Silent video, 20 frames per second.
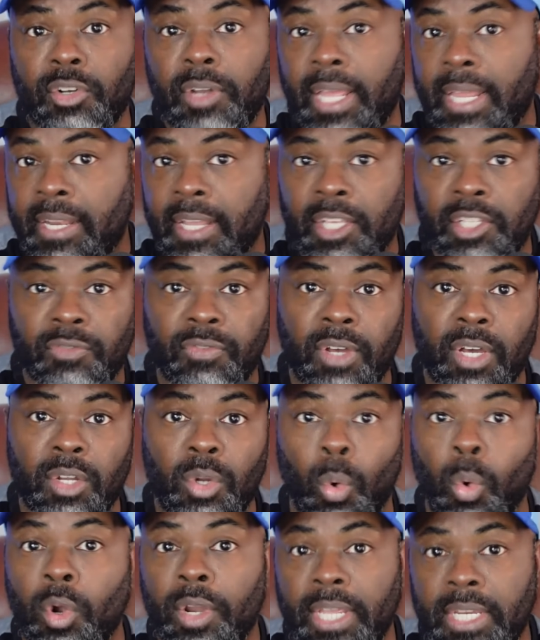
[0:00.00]
index fund
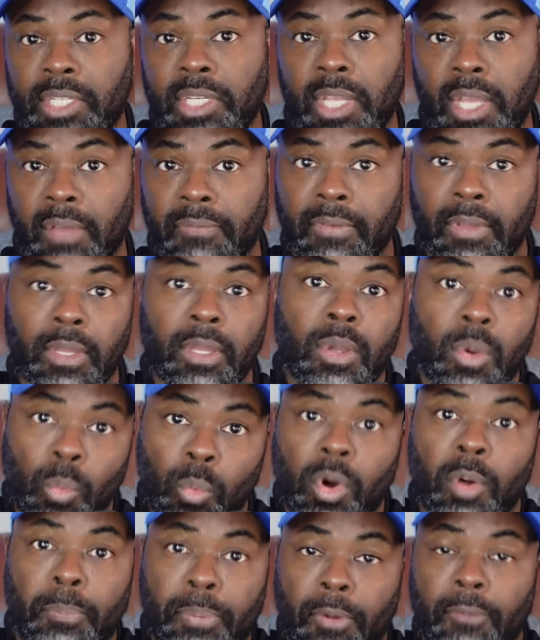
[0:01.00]
or ETF
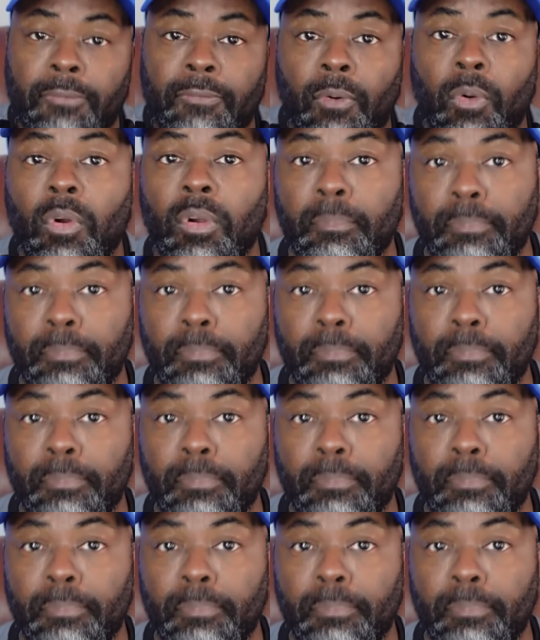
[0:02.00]
will perform